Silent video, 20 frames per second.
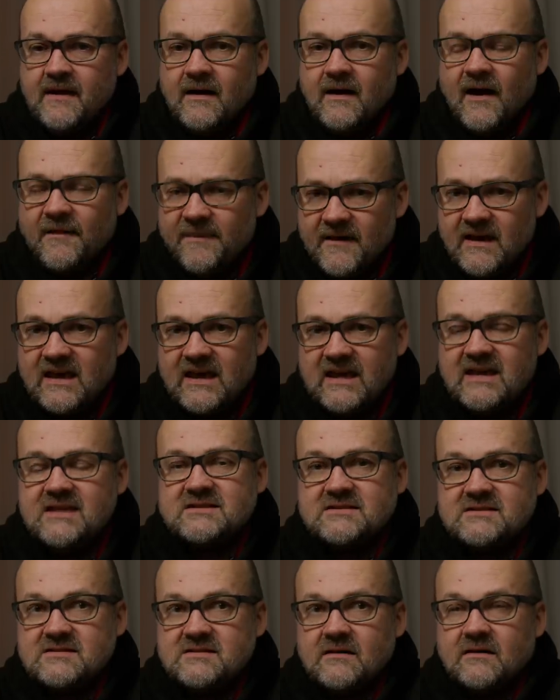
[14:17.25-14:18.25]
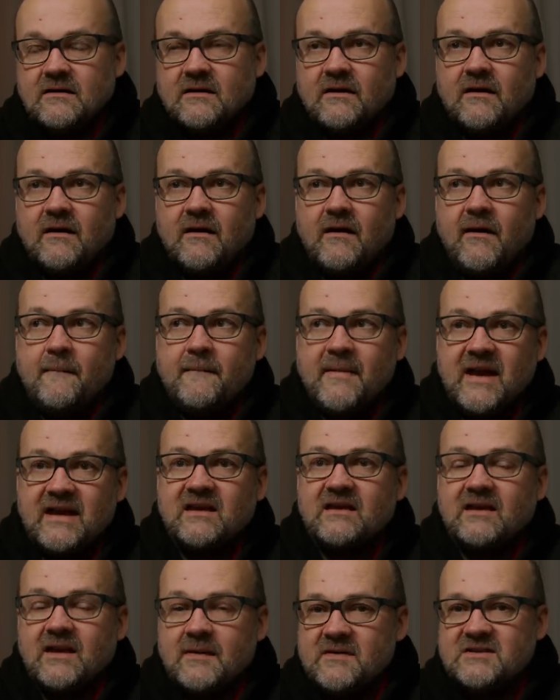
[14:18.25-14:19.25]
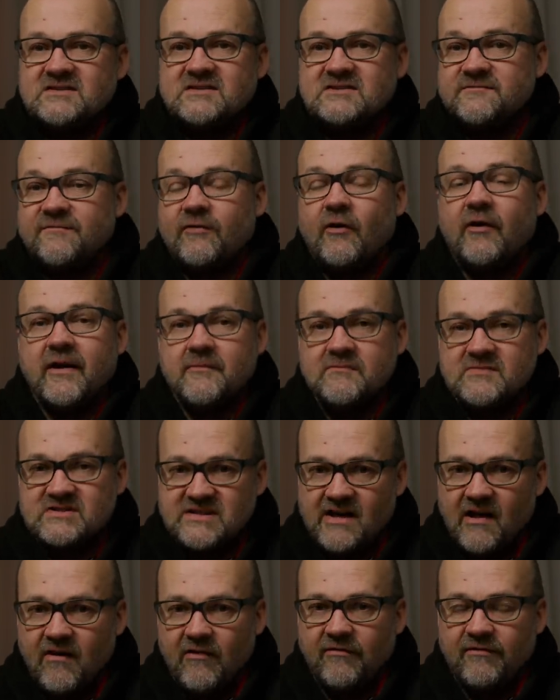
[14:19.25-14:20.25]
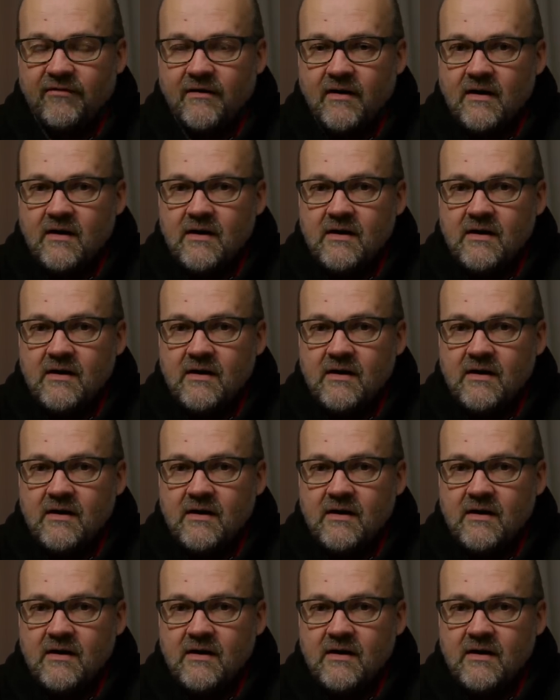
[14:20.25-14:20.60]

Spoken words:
I think he's making images for himself.